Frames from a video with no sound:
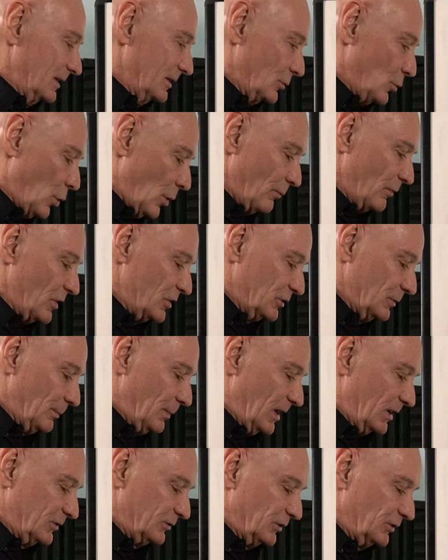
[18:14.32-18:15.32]
The corporation
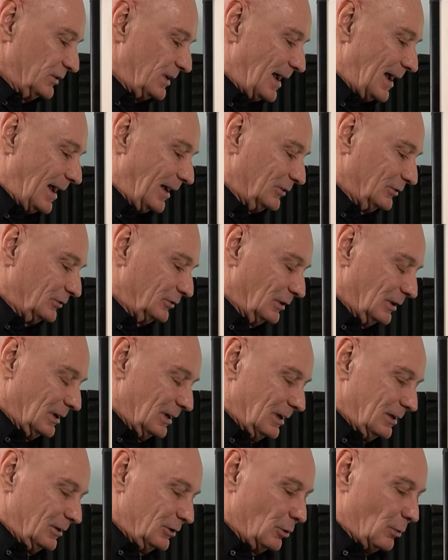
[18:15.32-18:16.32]
pays the tax.
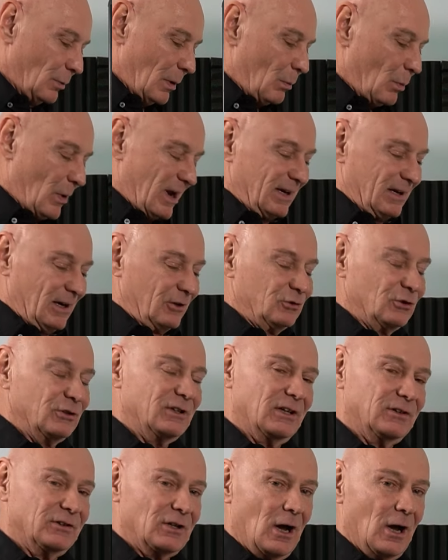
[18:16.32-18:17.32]
You go, well, wait, I should
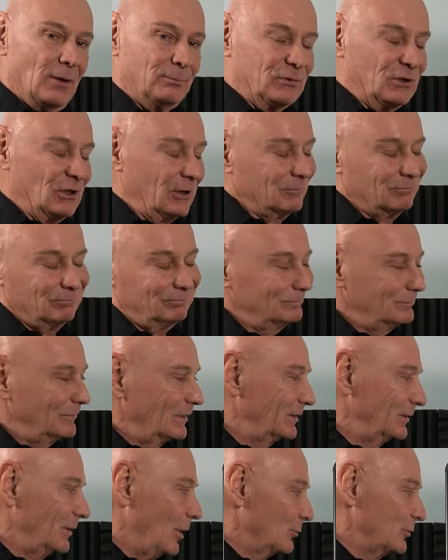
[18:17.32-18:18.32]
get the uptick.
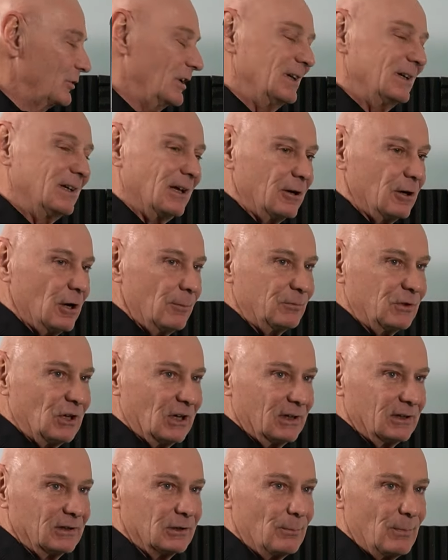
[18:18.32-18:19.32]
No, you didn't get an
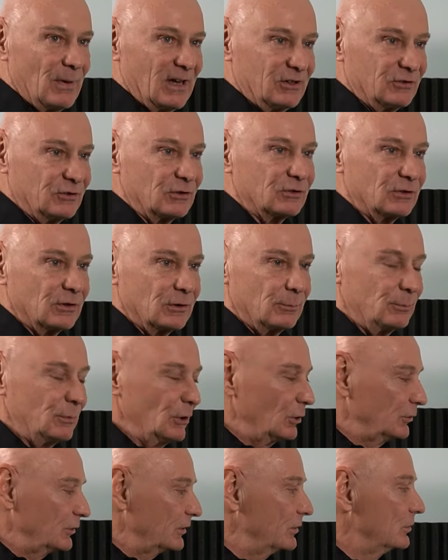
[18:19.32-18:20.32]
uptick in the basis of the
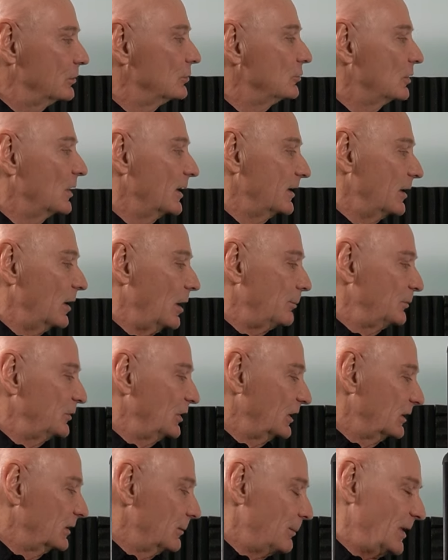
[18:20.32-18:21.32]
building. You got an
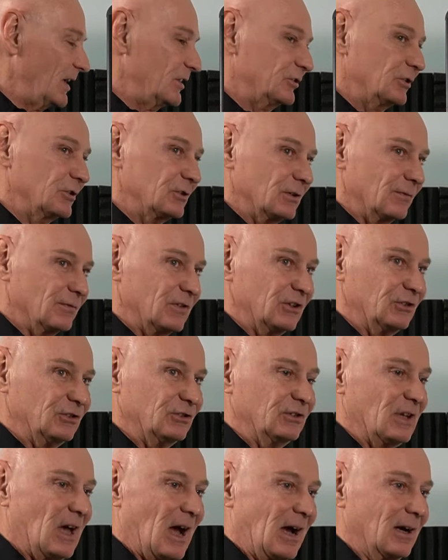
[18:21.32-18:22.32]
uptick in the basis of the
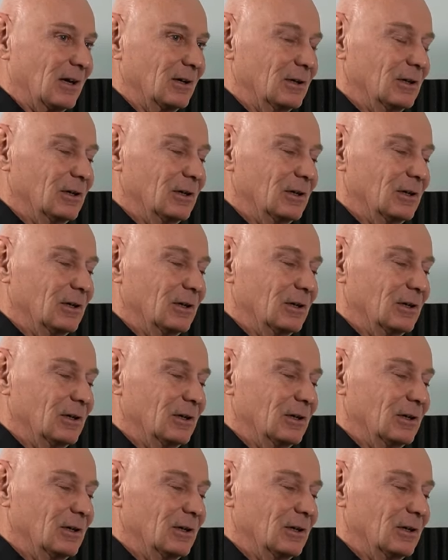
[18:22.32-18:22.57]
stock.